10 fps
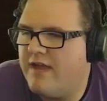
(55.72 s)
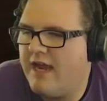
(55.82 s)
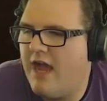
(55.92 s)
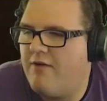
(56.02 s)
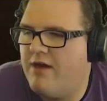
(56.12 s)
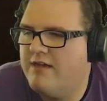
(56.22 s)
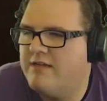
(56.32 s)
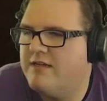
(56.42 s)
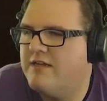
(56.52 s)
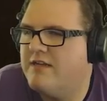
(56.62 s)
I got one.
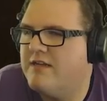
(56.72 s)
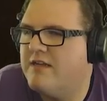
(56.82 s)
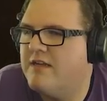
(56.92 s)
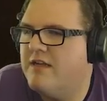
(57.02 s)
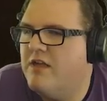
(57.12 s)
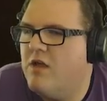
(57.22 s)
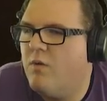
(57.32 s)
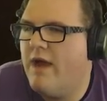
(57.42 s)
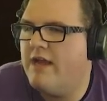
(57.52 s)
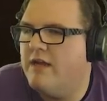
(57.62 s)
The
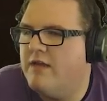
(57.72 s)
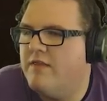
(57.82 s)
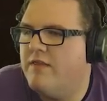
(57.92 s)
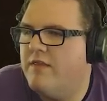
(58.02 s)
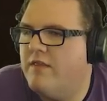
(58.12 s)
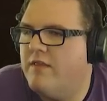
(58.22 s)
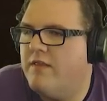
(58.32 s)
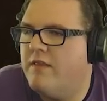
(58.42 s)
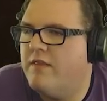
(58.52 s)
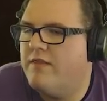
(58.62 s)
pig Wait. just picked a. oh,
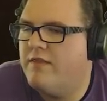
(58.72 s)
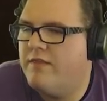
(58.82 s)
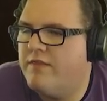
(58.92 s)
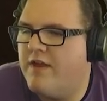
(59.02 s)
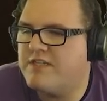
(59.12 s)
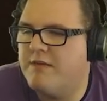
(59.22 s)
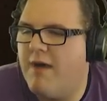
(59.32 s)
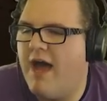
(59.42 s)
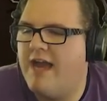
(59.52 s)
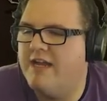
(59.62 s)
gold vein! There's a
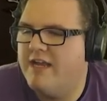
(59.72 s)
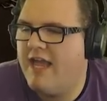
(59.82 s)
mine.